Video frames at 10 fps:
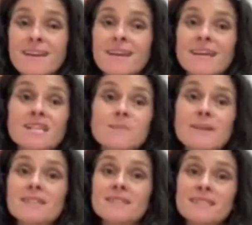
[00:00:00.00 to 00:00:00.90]
It's
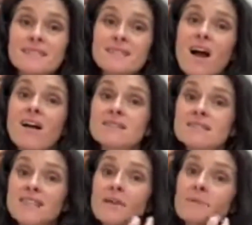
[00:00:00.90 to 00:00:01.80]
because these toxins
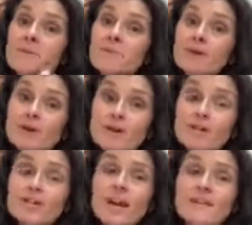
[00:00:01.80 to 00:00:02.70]
have been purged
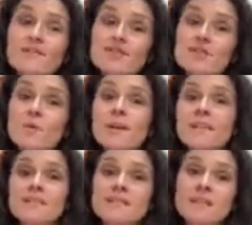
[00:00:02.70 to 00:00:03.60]
out of the
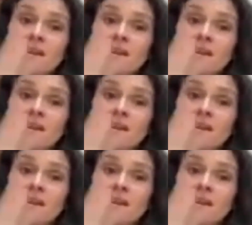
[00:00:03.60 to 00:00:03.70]
joints,